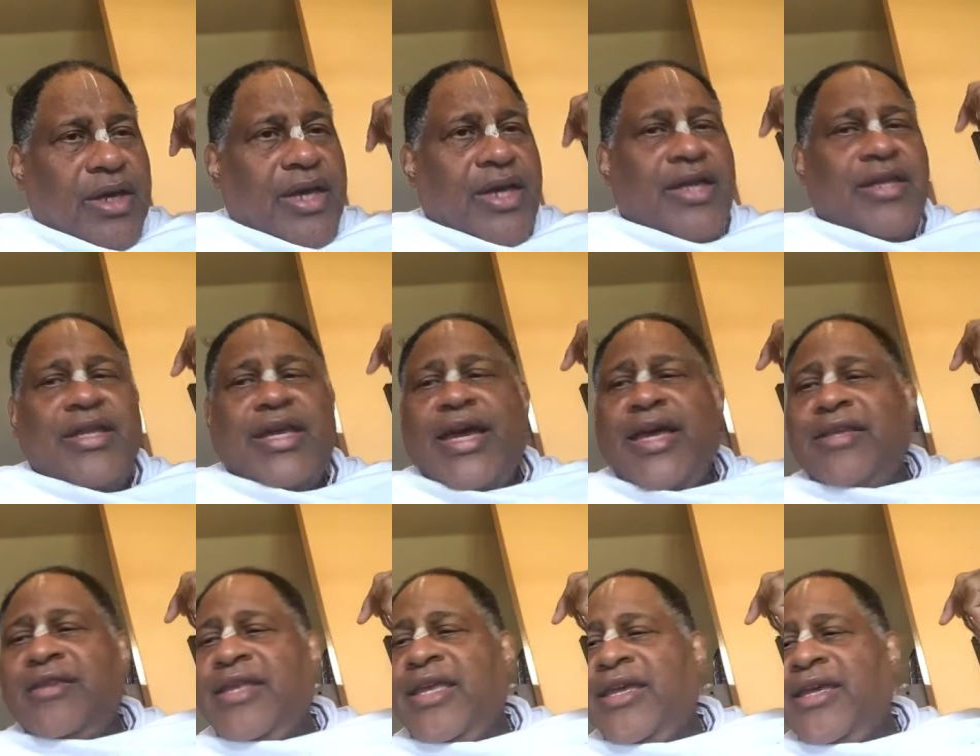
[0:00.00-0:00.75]
And
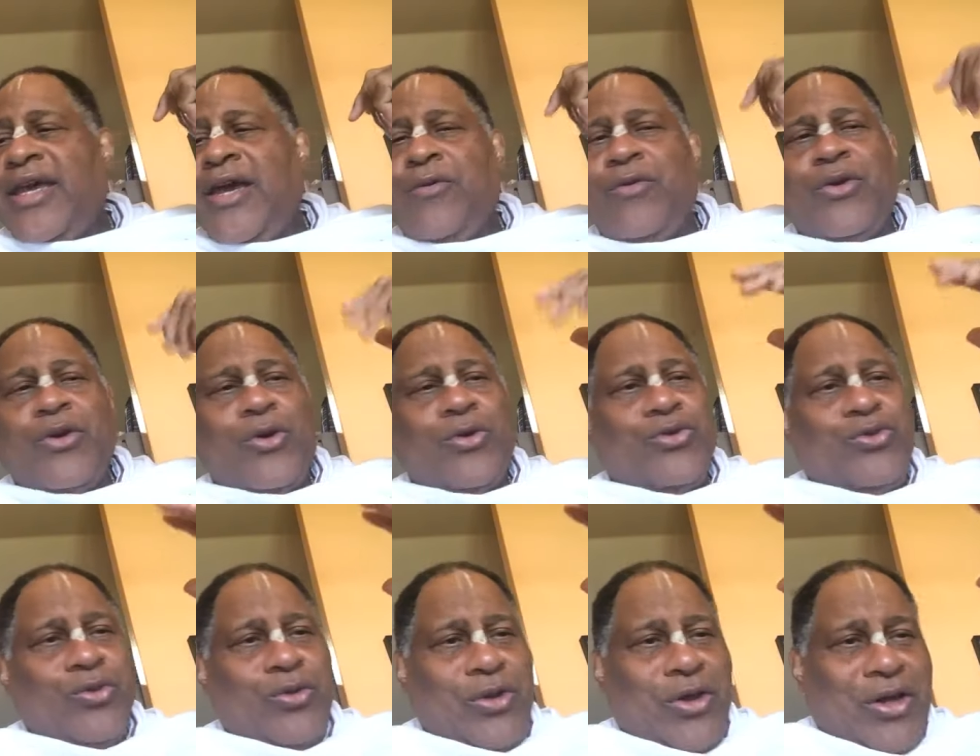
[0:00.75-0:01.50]
I think I will
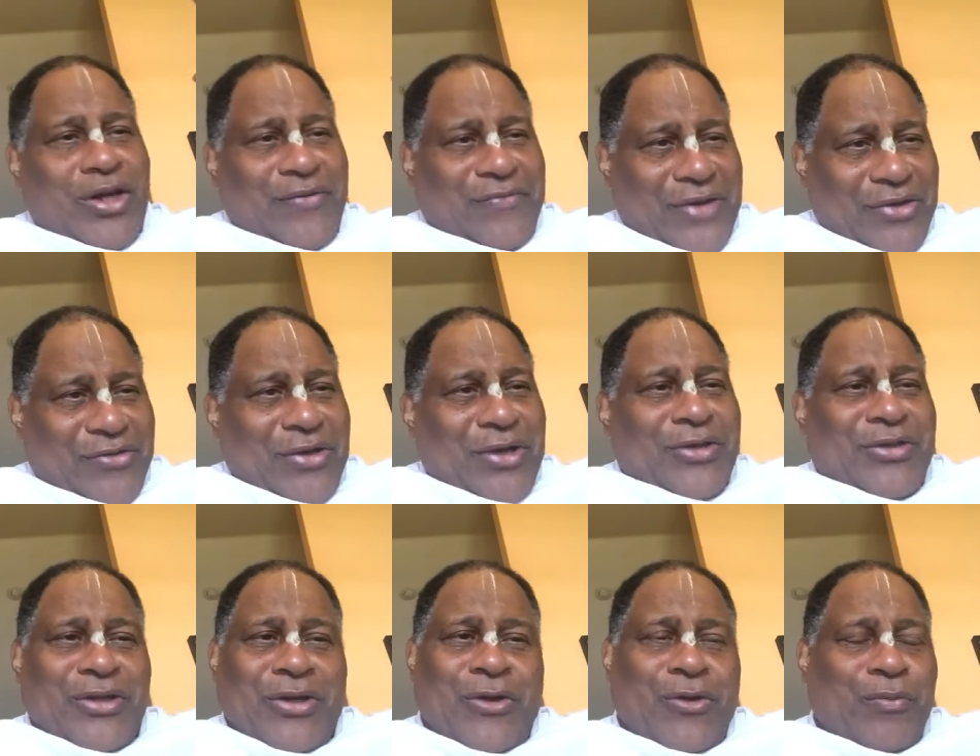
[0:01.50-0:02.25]
go too long if I
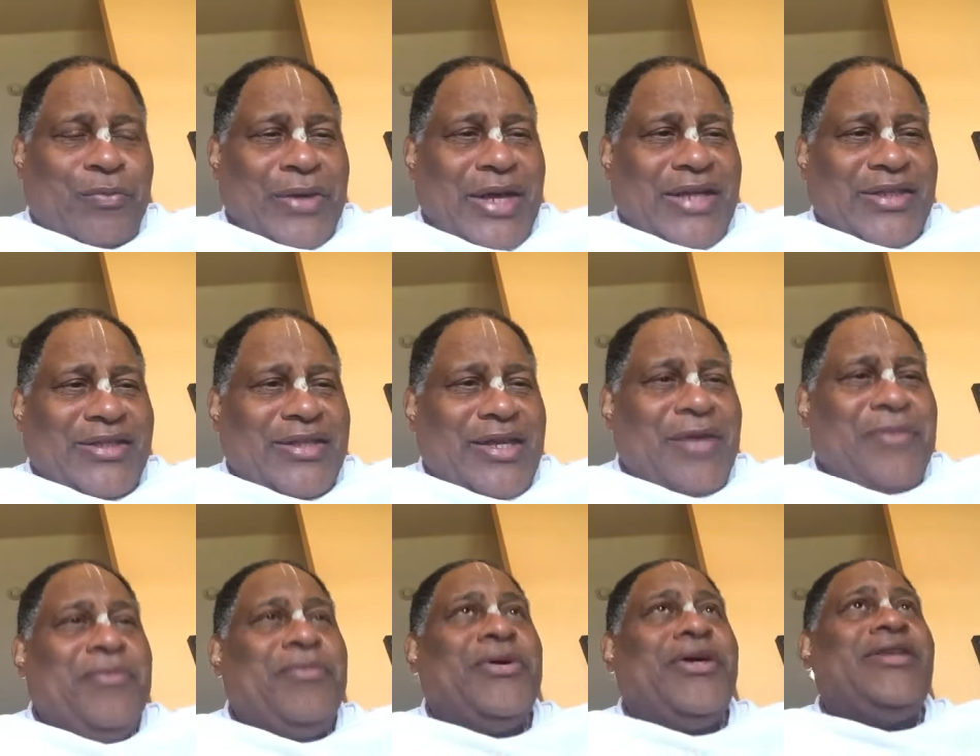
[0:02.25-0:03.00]
try to hold
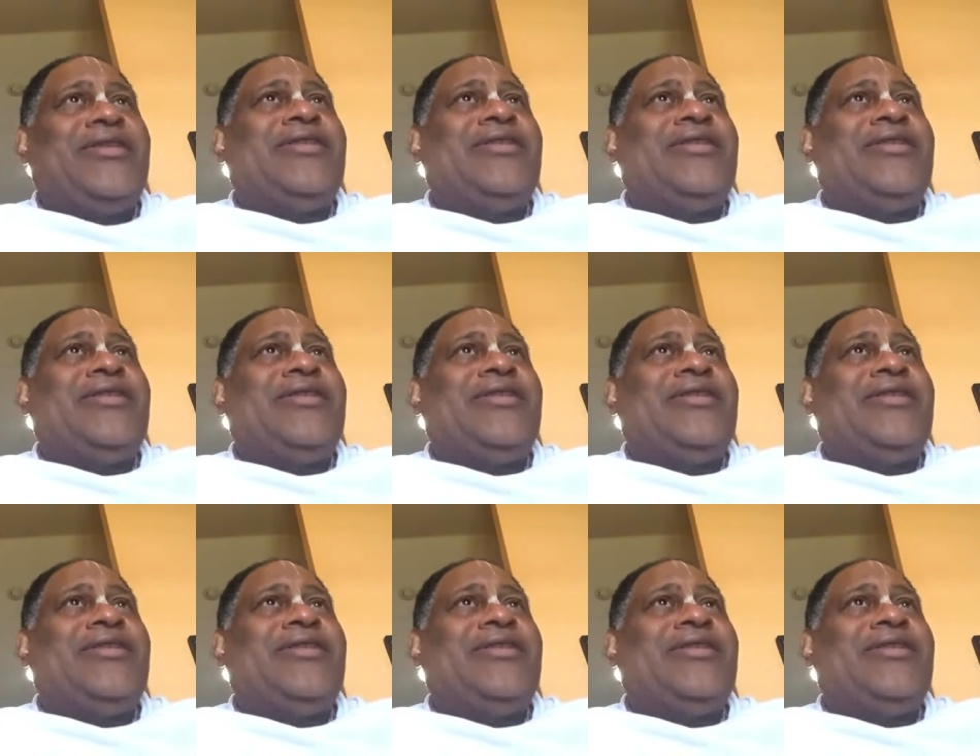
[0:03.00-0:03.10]
pastime,